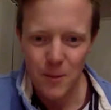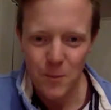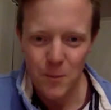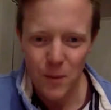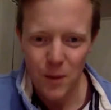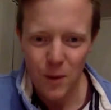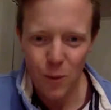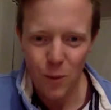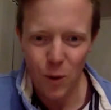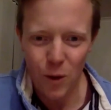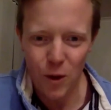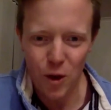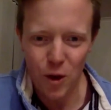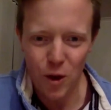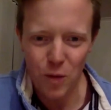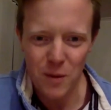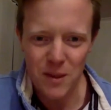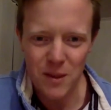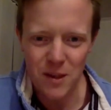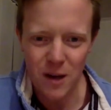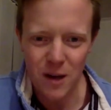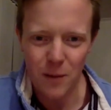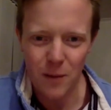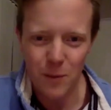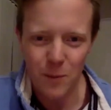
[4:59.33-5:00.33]
what humans
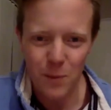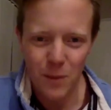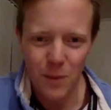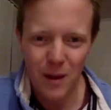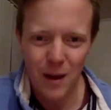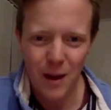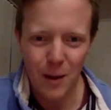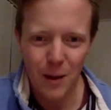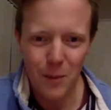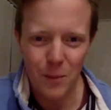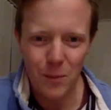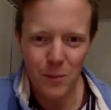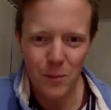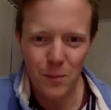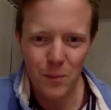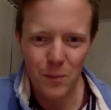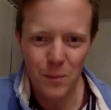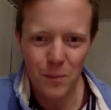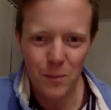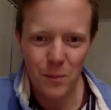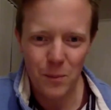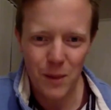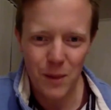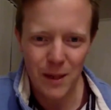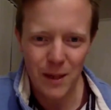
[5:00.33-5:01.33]
are.
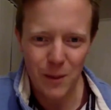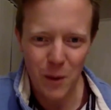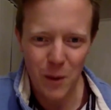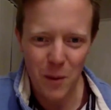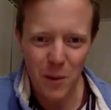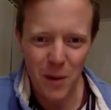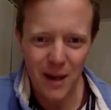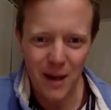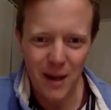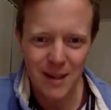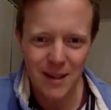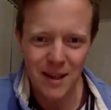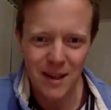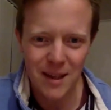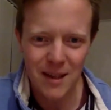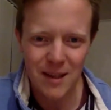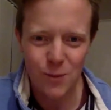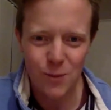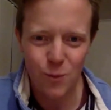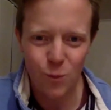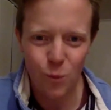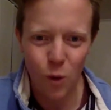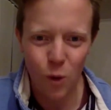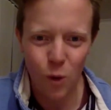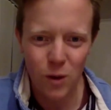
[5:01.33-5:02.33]
But anyway, back to this.
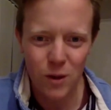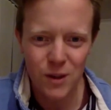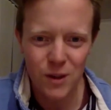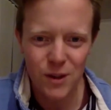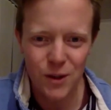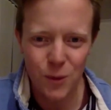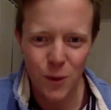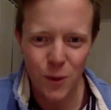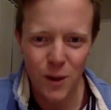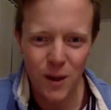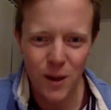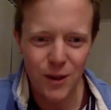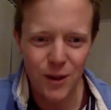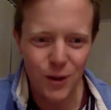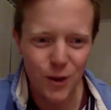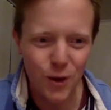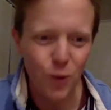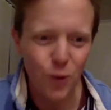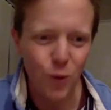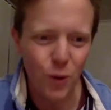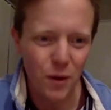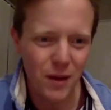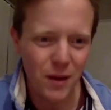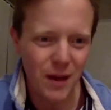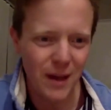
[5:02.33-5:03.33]
What do we do
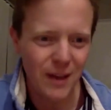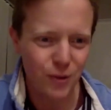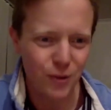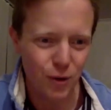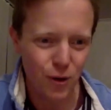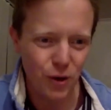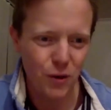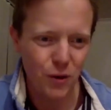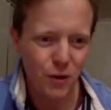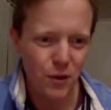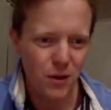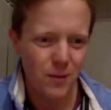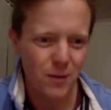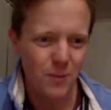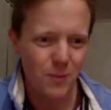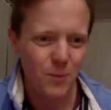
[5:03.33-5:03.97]
with that truth